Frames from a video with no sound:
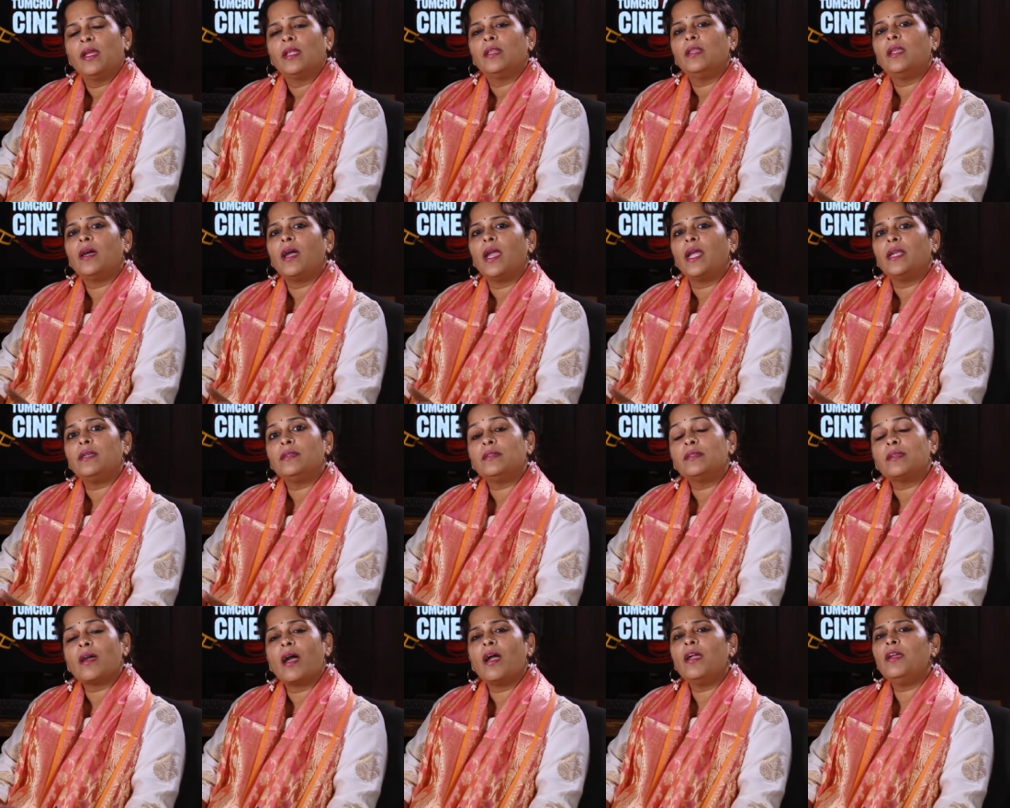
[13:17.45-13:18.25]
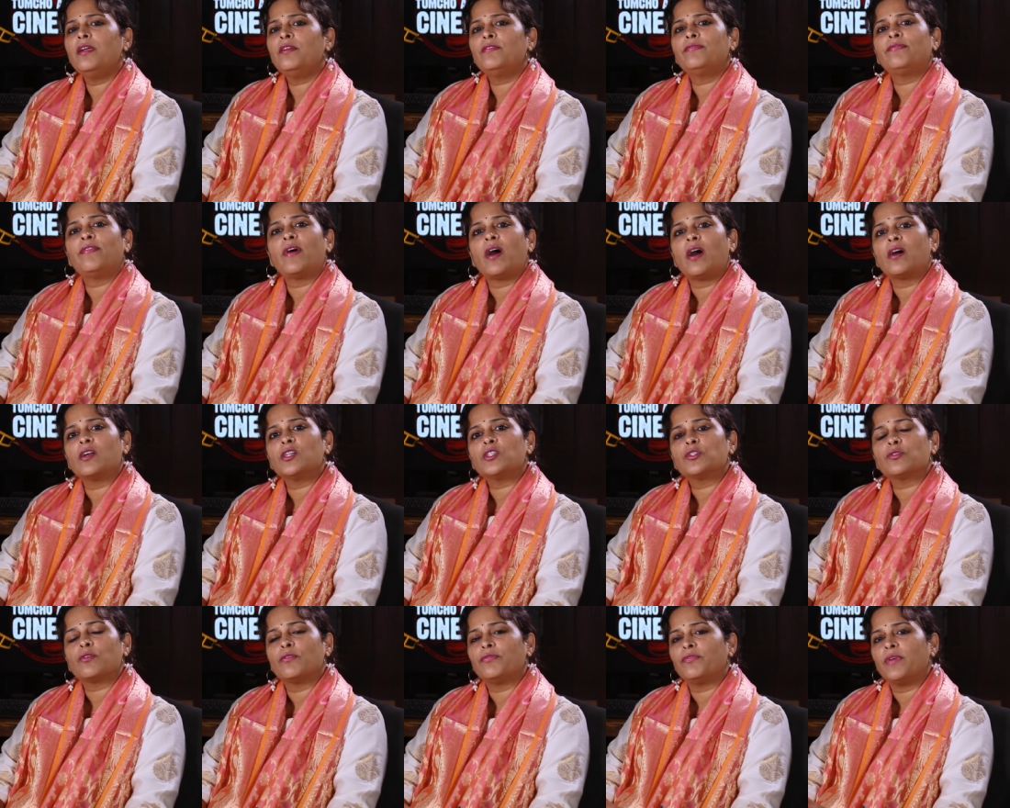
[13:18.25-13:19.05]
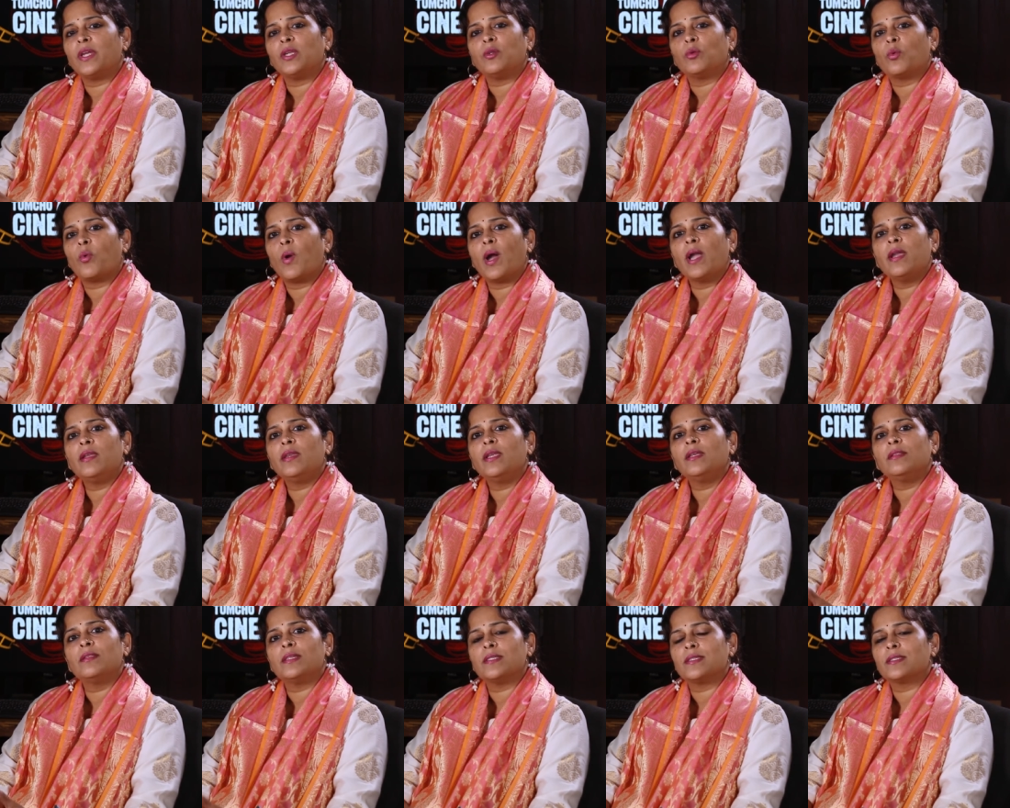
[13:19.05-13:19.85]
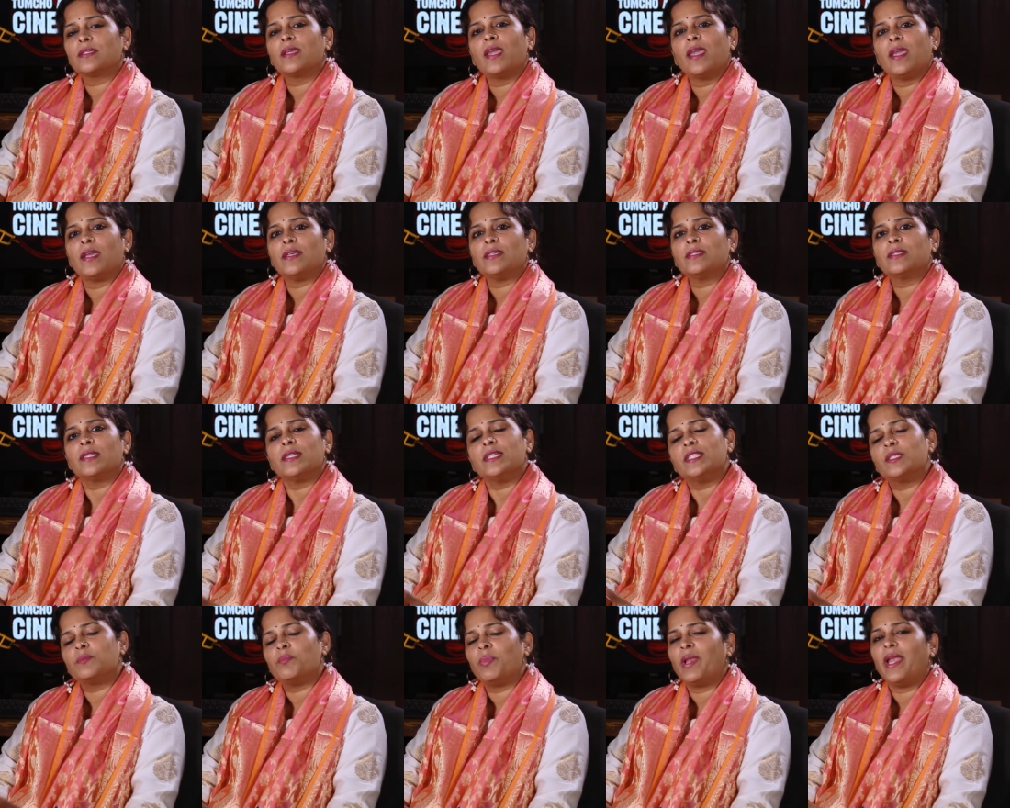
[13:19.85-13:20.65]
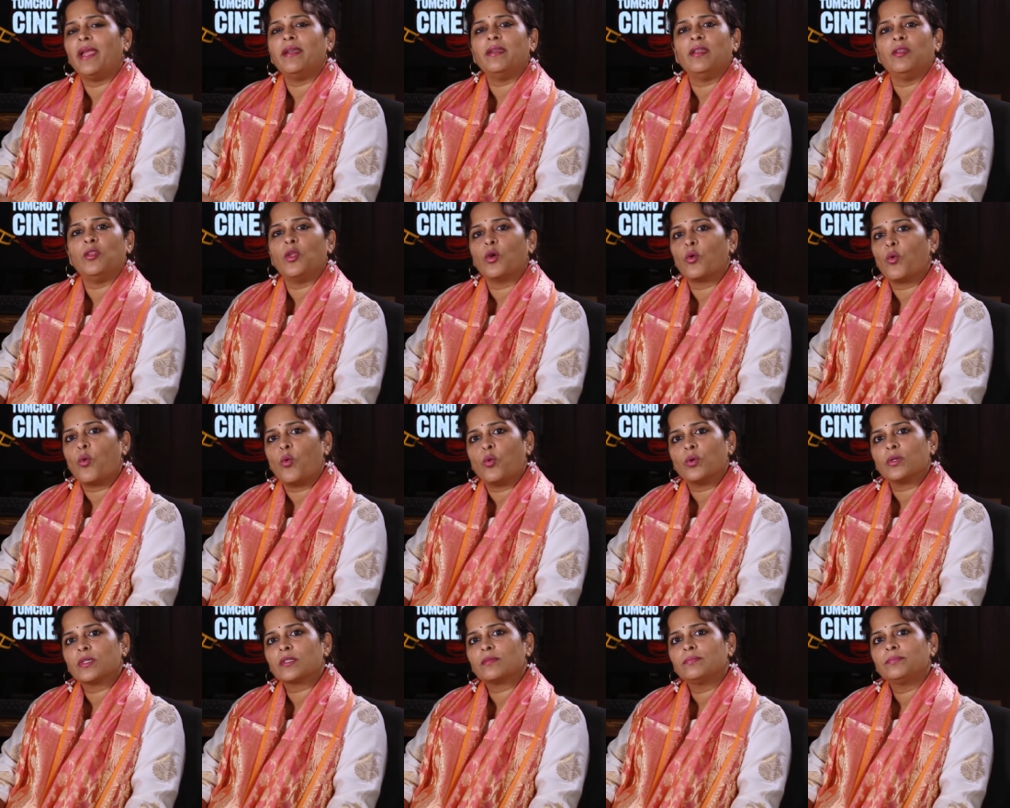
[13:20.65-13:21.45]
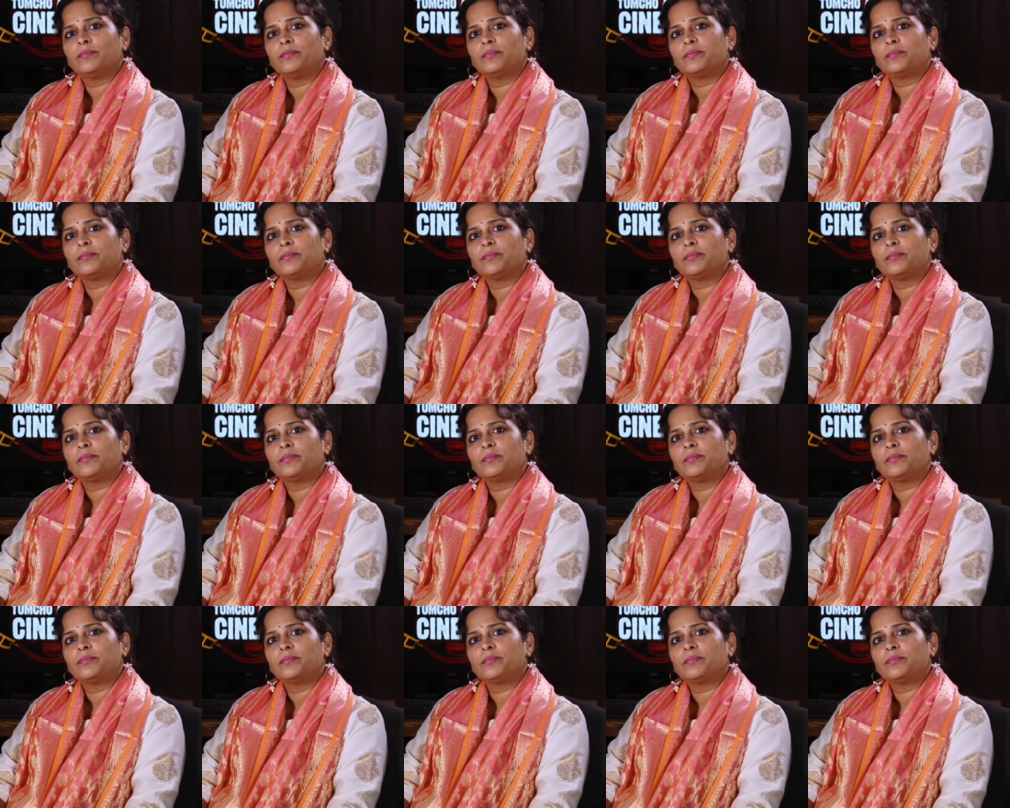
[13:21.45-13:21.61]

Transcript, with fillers: the entire farce of inquiring this case is played in the court.